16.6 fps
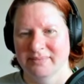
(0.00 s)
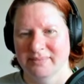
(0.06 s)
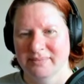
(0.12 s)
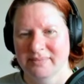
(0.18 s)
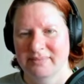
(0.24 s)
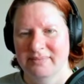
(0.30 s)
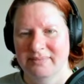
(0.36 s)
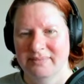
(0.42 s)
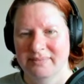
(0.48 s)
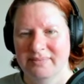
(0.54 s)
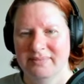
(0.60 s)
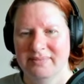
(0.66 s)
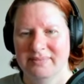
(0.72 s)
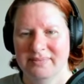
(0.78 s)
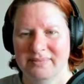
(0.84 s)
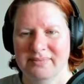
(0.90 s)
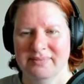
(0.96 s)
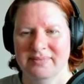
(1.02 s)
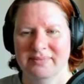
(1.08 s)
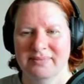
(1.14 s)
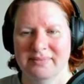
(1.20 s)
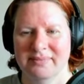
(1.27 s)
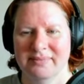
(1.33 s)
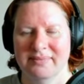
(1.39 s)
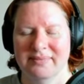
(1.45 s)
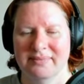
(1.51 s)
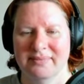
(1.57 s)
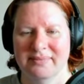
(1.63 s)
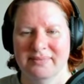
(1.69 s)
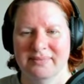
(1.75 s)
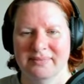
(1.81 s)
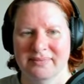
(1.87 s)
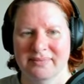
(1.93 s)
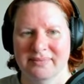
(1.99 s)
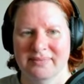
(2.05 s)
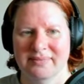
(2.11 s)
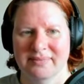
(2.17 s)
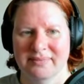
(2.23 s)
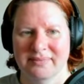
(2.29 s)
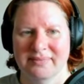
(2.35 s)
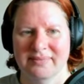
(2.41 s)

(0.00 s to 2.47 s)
This person isn't speaking.